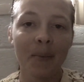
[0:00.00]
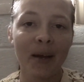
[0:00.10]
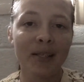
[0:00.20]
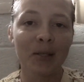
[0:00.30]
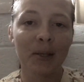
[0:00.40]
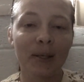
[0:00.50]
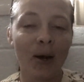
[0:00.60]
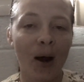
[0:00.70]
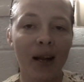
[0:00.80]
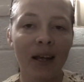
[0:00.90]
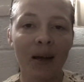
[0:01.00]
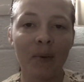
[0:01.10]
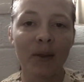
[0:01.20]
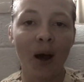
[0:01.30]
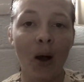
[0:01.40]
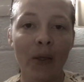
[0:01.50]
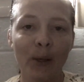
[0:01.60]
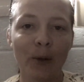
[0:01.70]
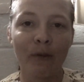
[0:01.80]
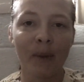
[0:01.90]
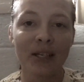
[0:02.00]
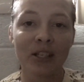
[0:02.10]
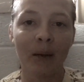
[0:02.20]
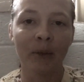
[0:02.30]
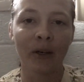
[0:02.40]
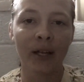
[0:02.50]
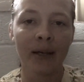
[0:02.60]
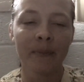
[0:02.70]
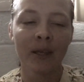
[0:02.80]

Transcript: pestering the tar out of him with all the new information I'm learning.